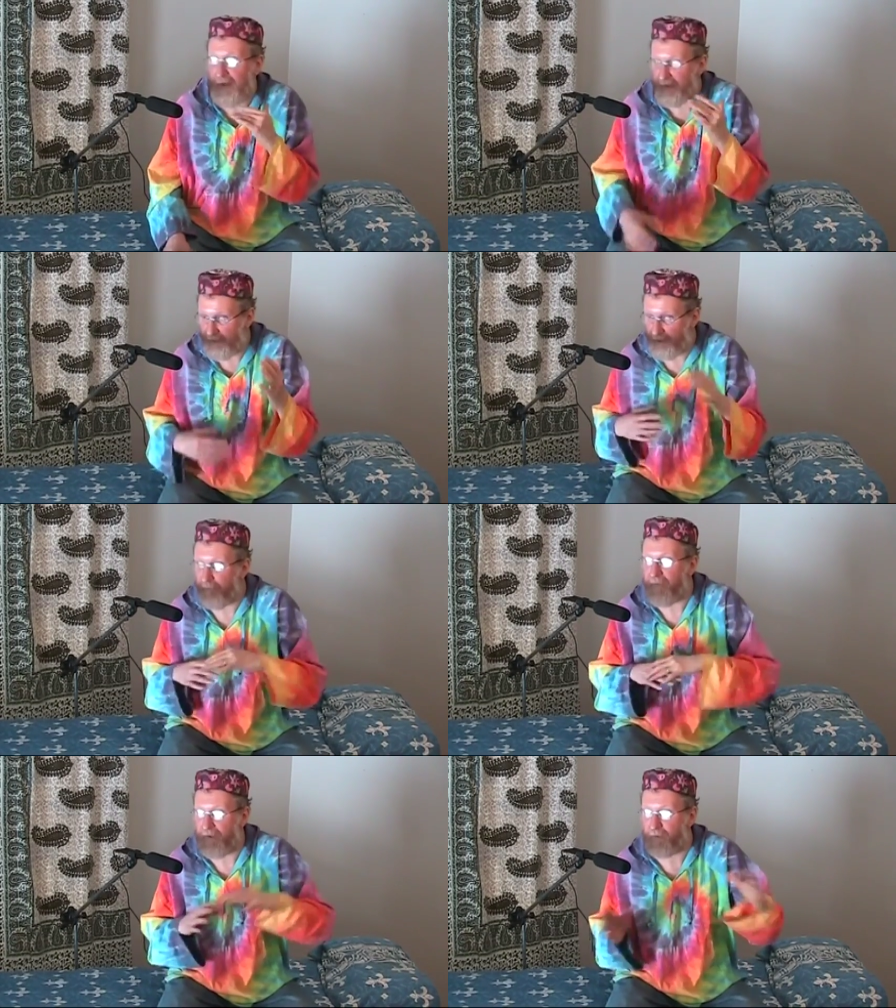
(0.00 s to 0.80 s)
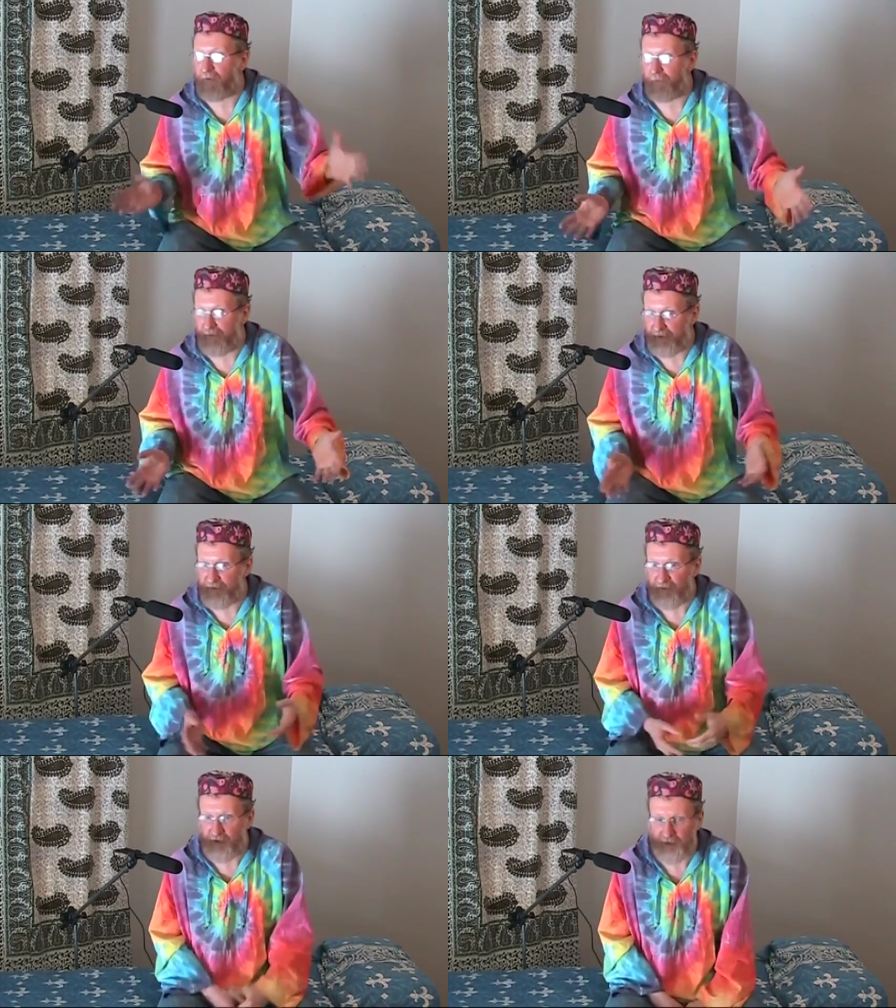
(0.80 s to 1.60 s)
minor compared to complete
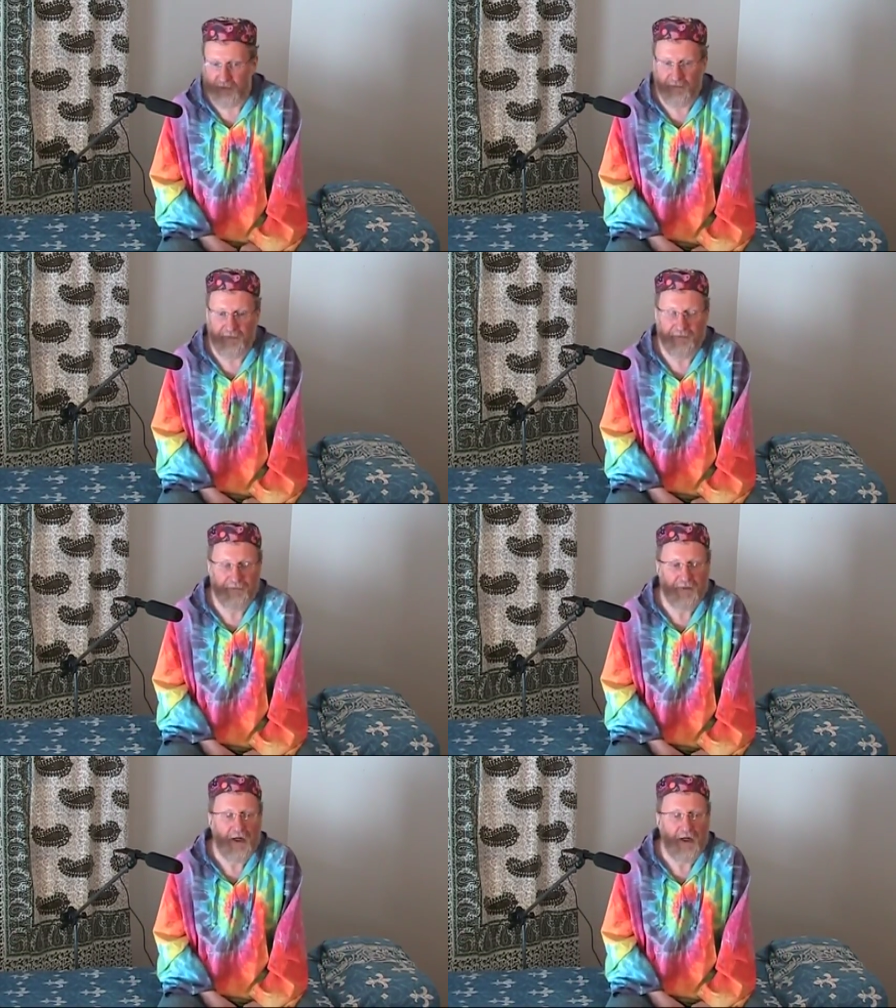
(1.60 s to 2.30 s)
destruction of Earth.